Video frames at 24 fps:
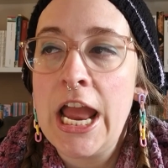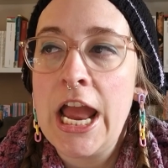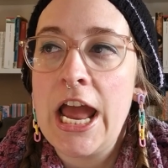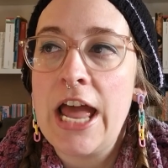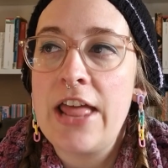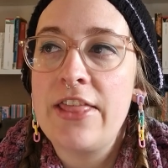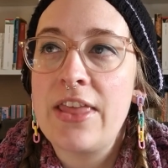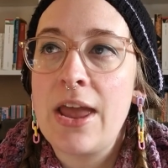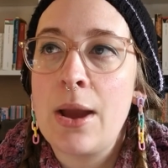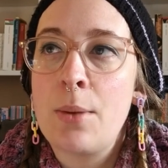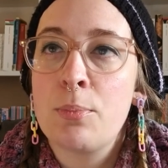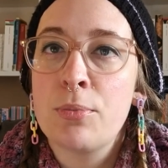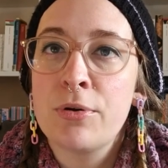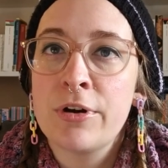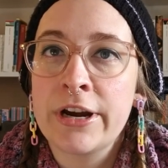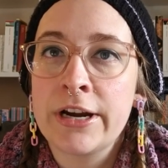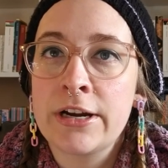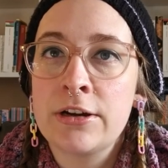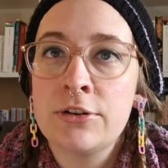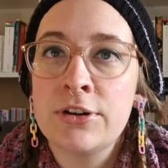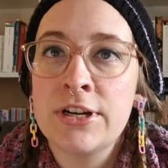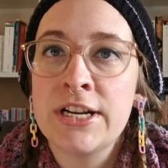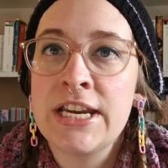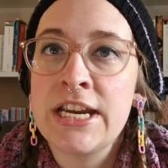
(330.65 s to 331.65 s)
And that
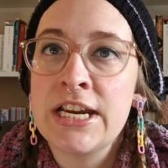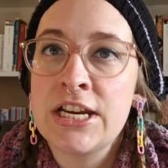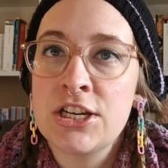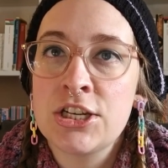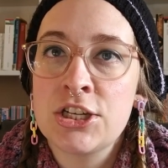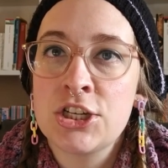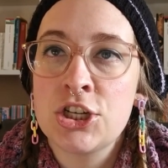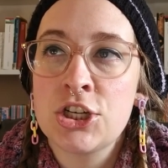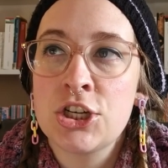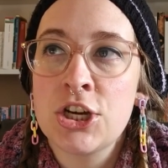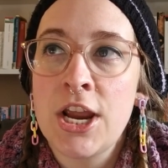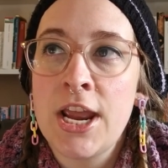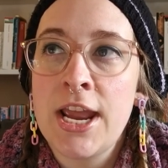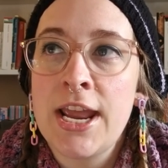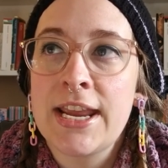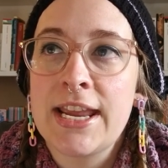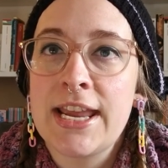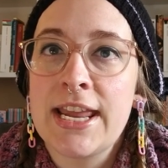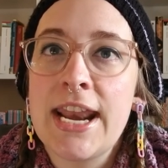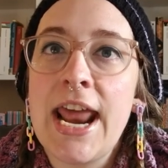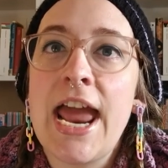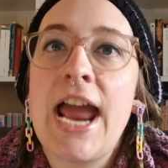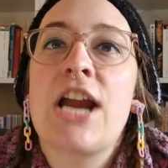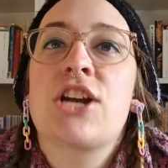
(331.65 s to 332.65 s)
prickle and itch
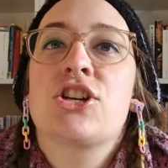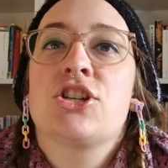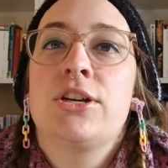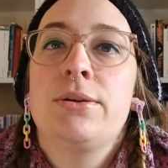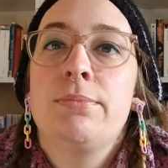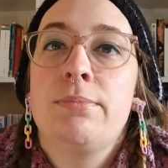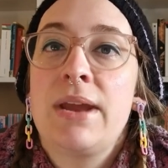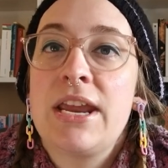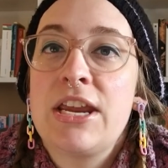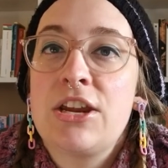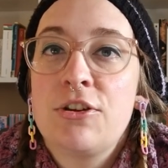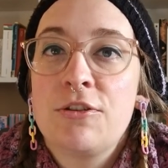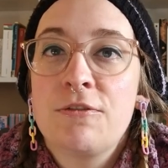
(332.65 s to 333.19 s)
can actually make